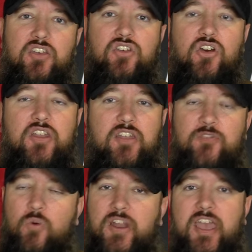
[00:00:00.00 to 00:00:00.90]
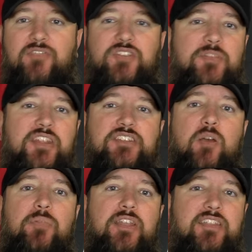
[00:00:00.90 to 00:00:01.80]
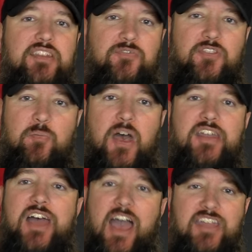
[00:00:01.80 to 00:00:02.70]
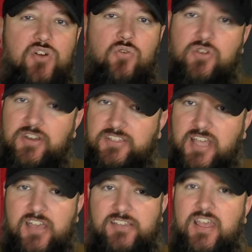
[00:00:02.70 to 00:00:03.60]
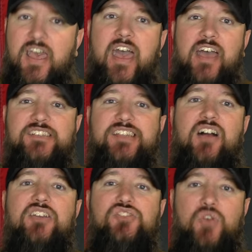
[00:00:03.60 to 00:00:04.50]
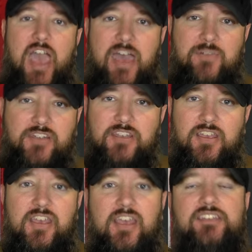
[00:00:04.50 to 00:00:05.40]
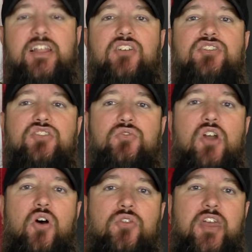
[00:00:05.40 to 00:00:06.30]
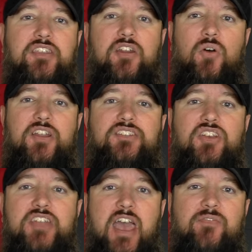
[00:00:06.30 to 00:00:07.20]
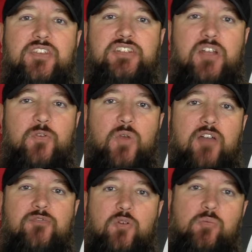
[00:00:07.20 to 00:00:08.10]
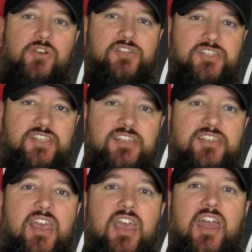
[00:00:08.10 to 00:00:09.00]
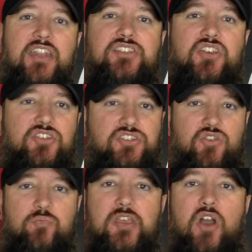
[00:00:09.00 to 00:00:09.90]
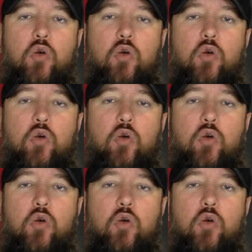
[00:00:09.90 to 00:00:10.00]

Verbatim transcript: good. If you want to have something that's completely different than mine, I don't criticize as long as you have it. As long as you know that, you know what, it's good to have this stuff around for emergencies and it's good to be